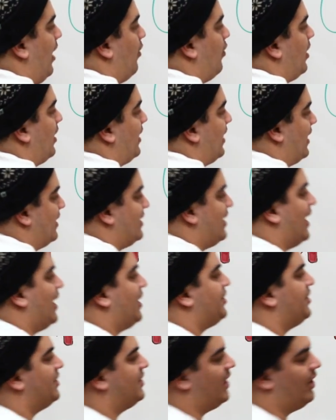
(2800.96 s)
aortic
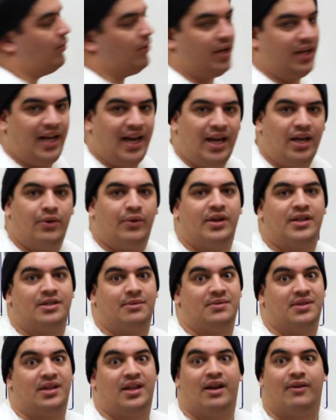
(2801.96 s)
dissections, aortic
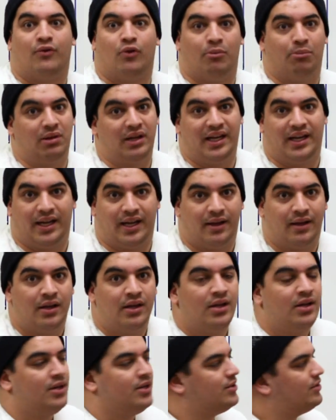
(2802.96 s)
aneurysms, and therefore bleeding.
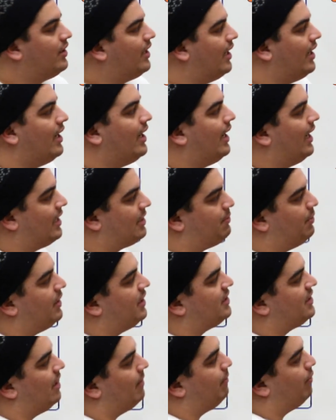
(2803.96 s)
So again, it's
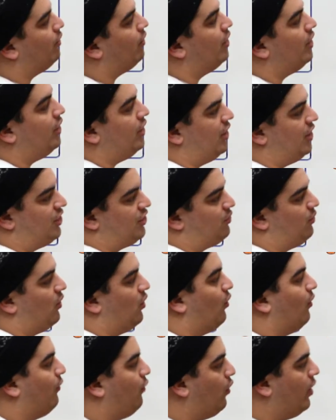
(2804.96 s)
pretty simple. You just
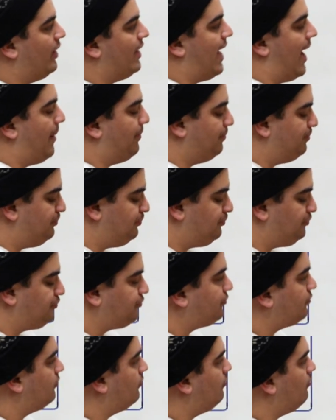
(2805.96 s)
want to avoid that.
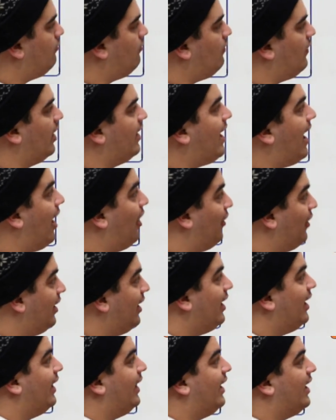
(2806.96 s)
Now,
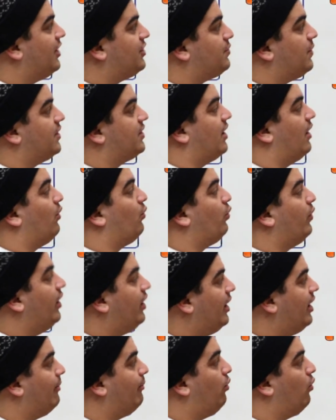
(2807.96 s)
here's what, a
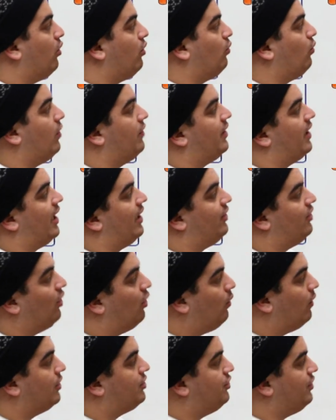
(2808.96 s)
really important one that I
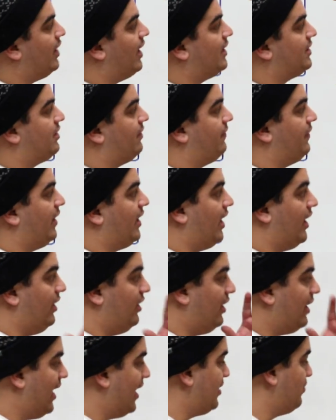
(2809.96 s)
don't want you guys to
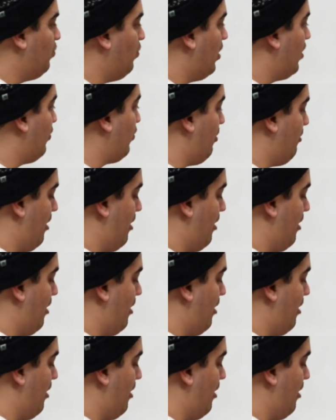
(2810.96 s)
forget. You guys want to